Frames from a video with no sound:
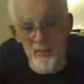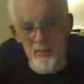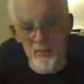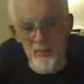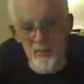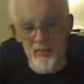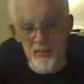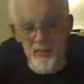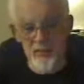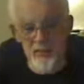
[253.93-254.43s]

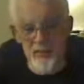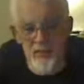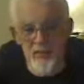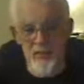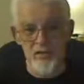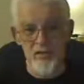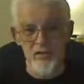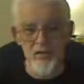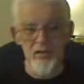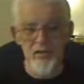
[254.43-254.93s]
okay. She
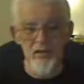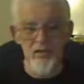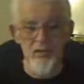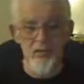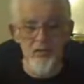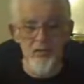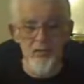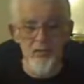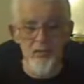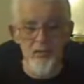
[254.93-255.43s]
says, the
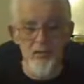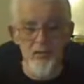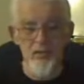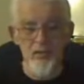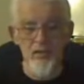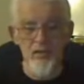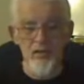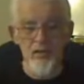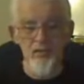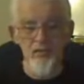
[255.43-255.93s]
next time
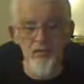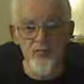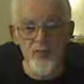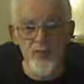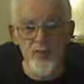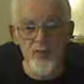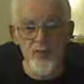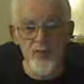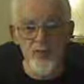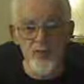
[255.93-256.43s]
your
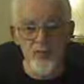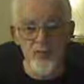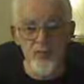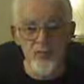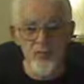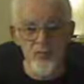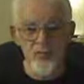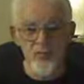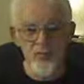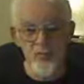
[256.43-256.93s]
feet touch
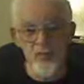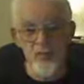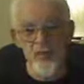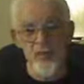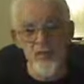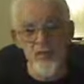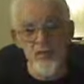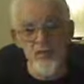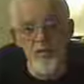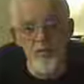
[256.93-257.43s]
the floor,
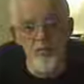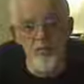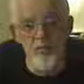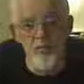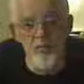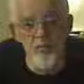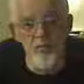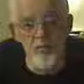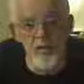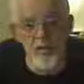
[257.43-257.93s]
you're
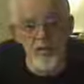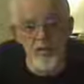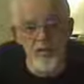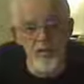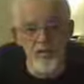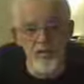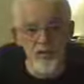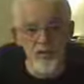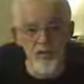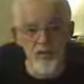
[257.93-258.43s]
going to be in
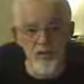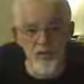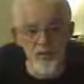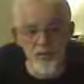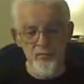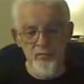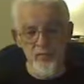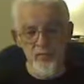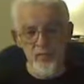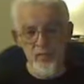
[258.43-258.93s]

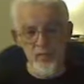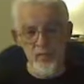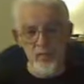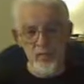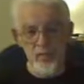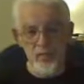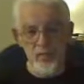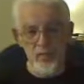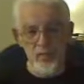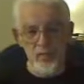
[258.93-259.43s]
ICU.
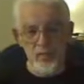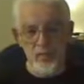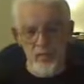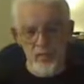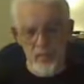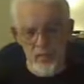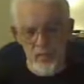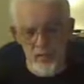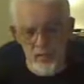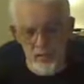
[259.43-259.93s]

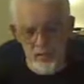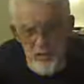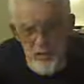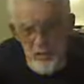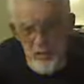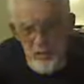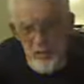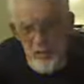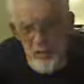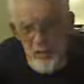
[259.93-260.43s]
Now,
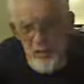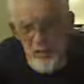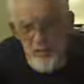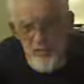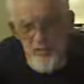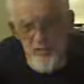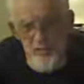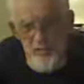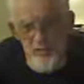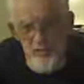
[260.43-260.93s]
ICU in the
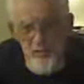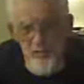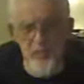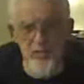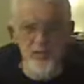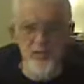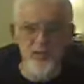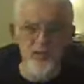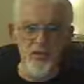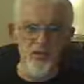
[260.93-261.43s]
hospital
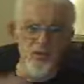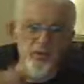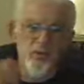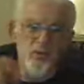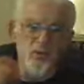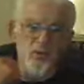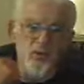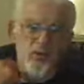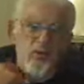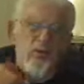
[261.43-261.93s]
means you get
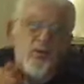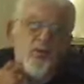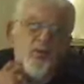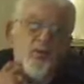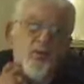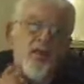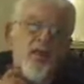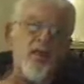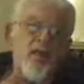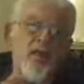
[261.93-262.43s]
put
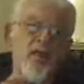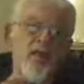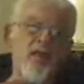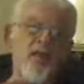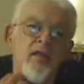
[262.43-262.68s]
into a